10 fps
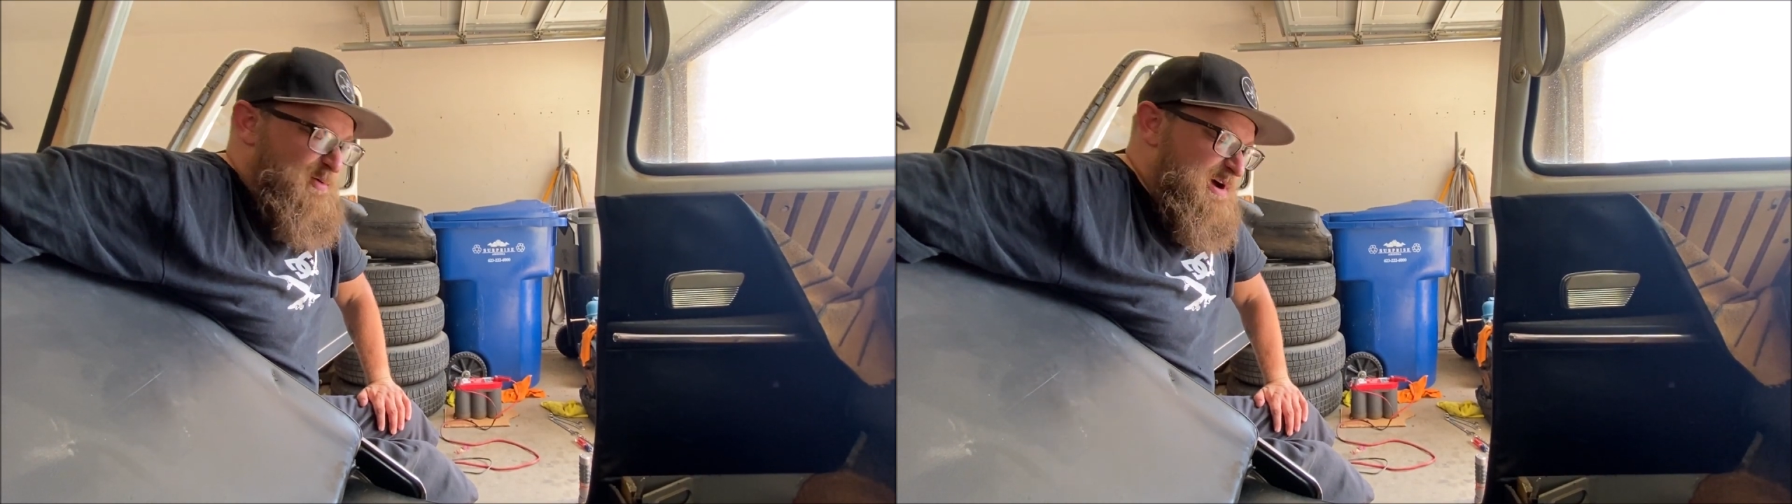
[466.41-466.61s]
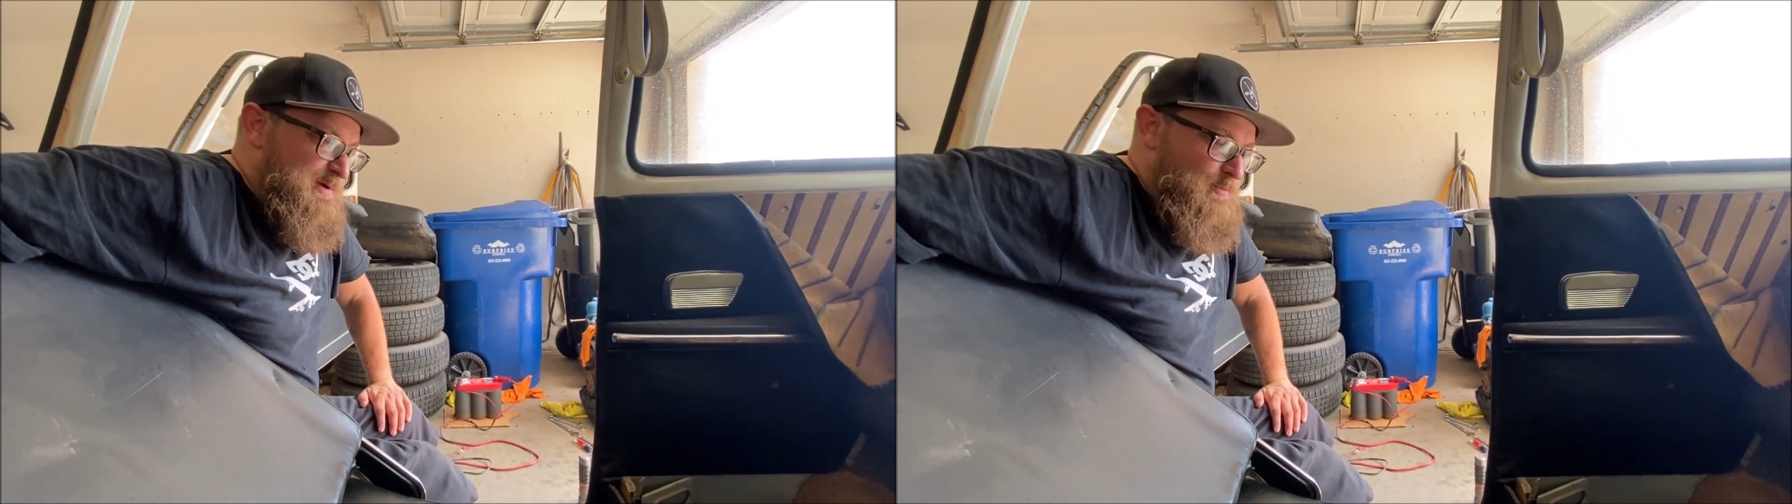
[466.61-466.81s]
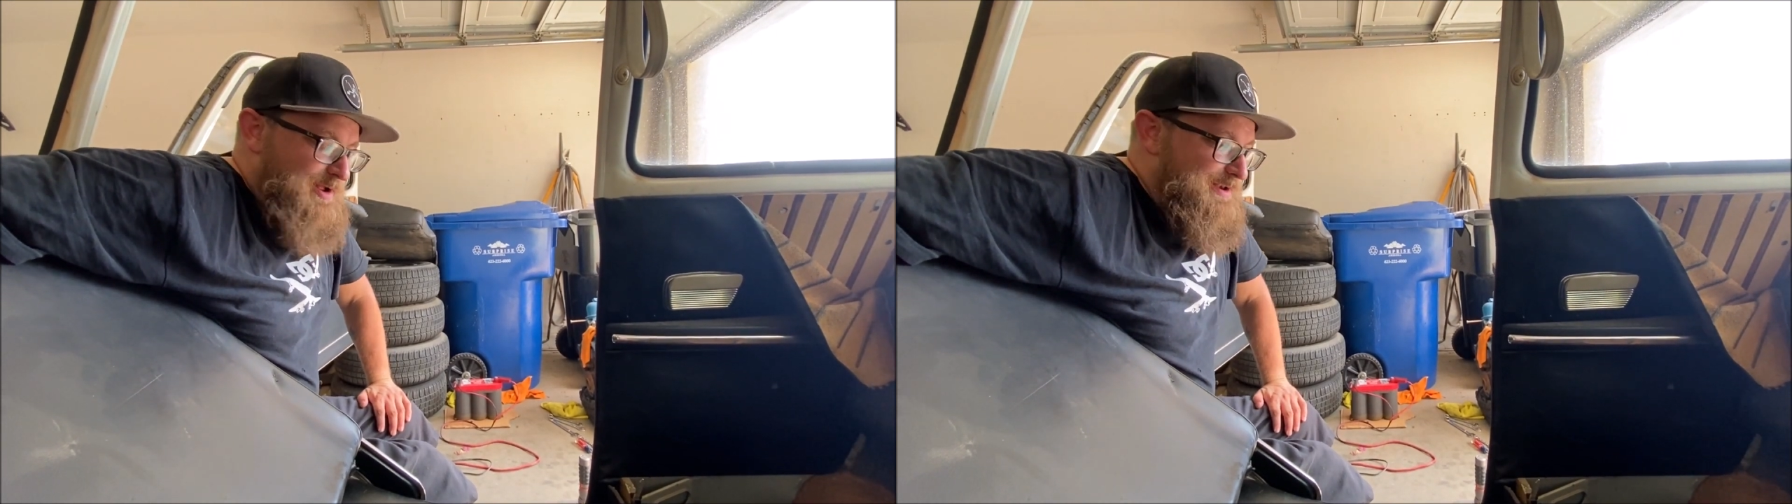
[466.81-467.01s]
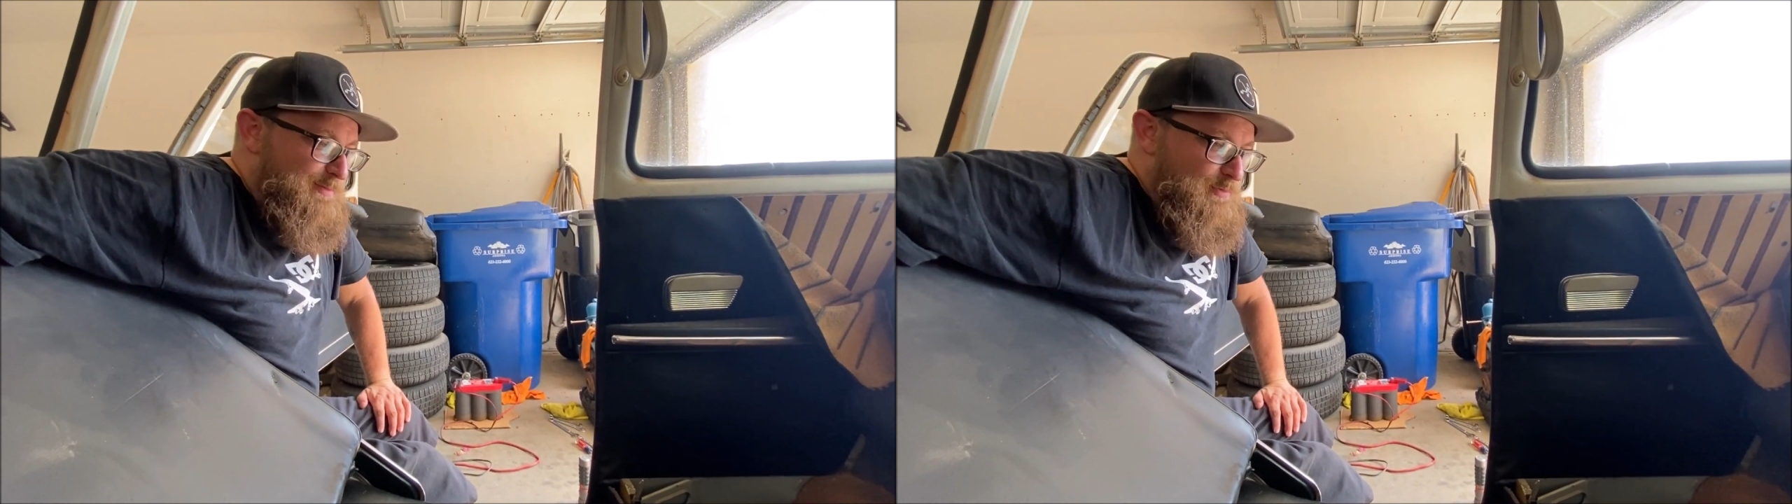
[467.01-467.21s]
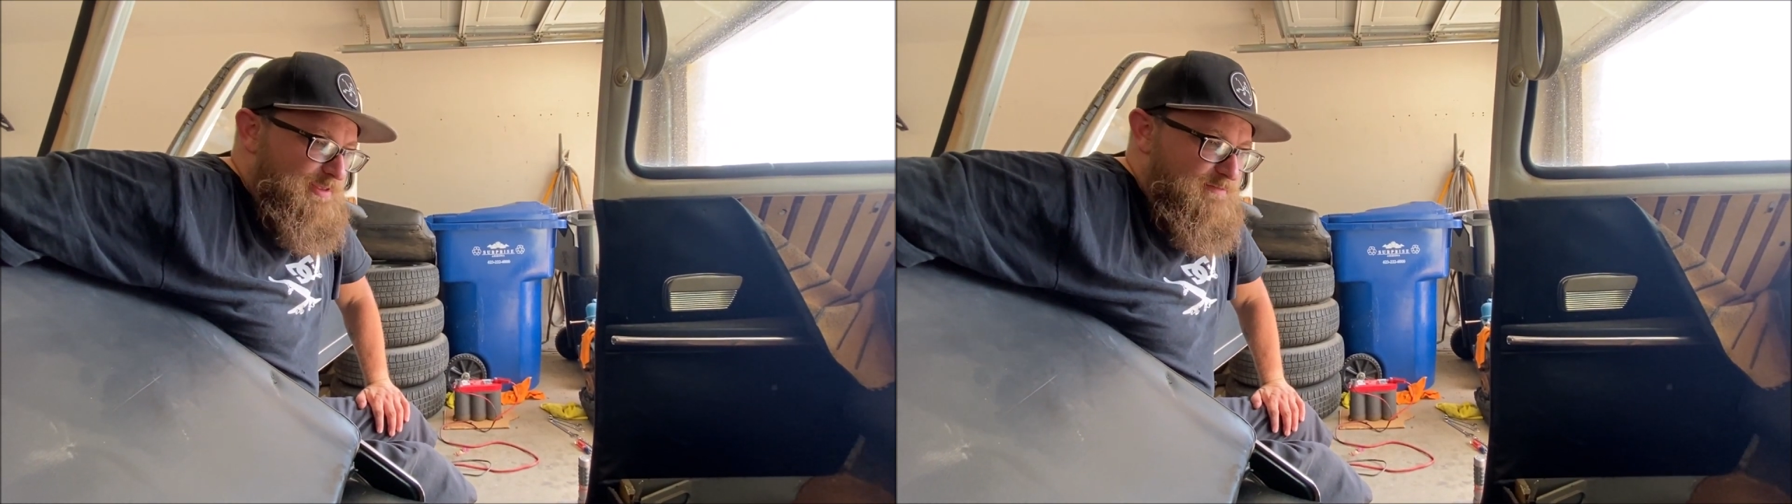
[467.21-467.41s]
one way to
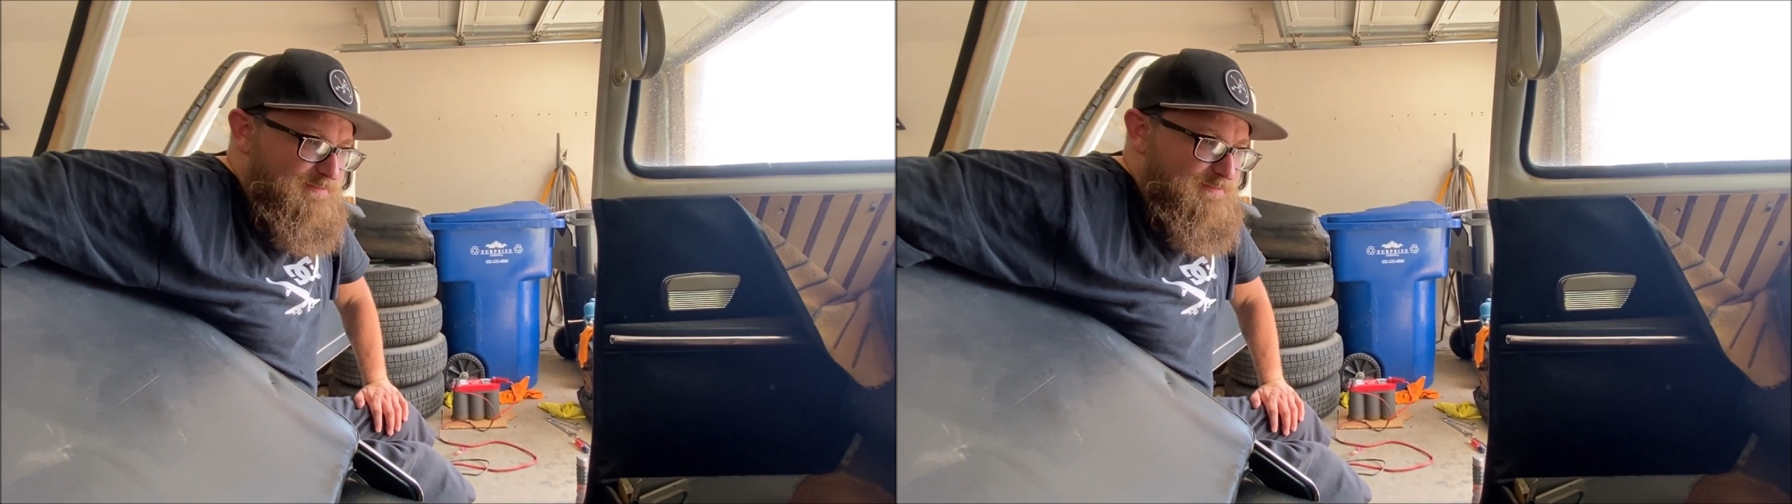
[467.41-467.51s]
really